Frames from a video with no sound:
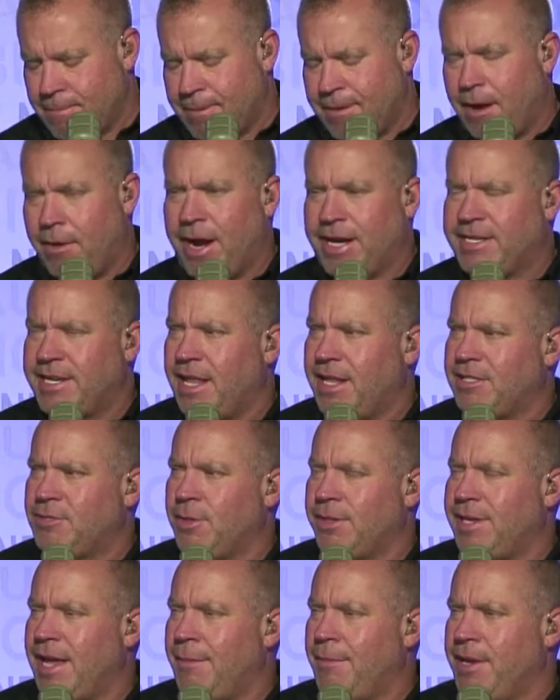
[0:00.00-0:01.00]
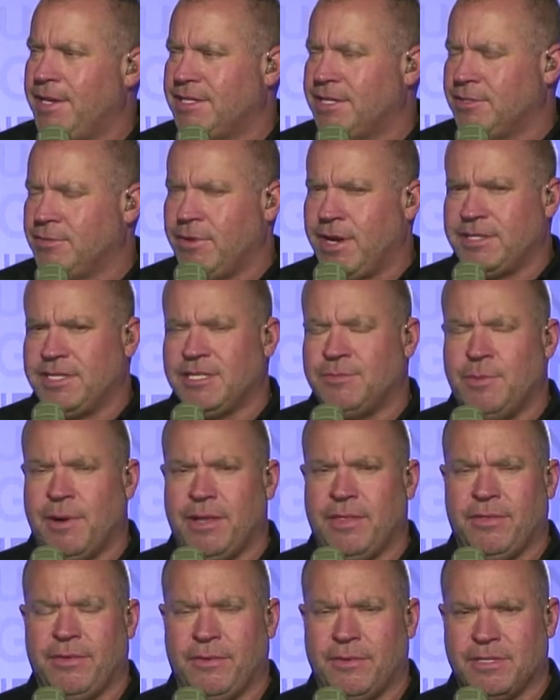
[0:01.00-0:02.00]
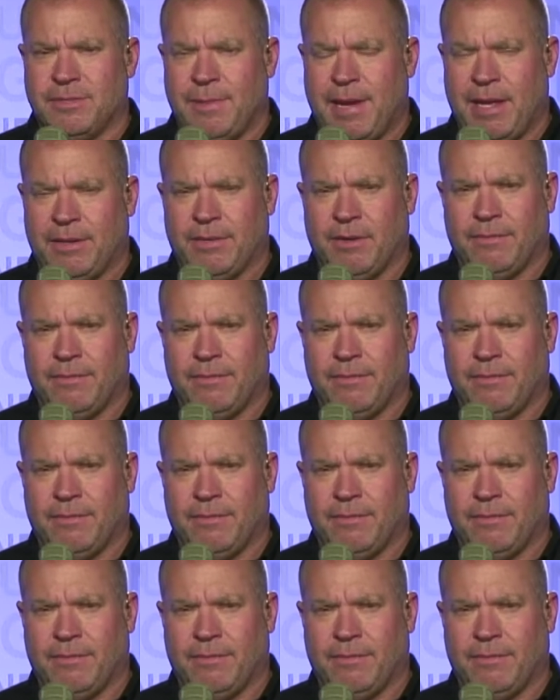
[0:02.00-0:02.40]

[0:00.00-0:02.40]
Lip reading: All right, tell us what that means, because Russ is breathing through his mouth over